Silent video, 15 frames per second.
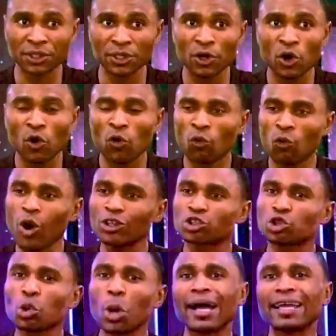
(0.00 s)

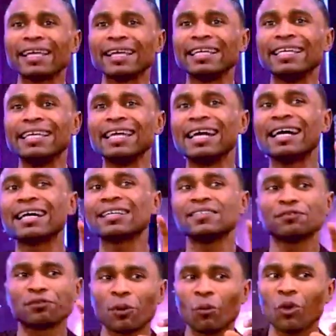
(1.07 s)
what you are hearing from
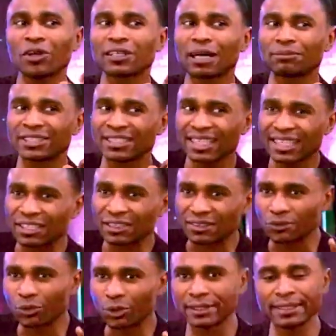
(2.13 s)
what I'm saying will
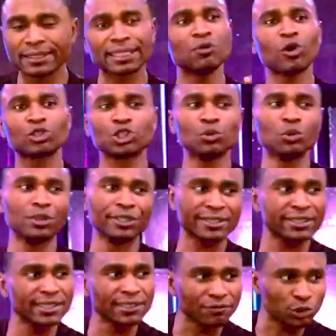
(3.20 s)
determine what you will
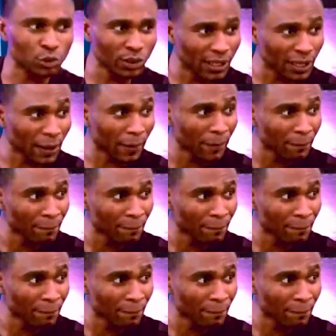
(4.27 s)
receive today.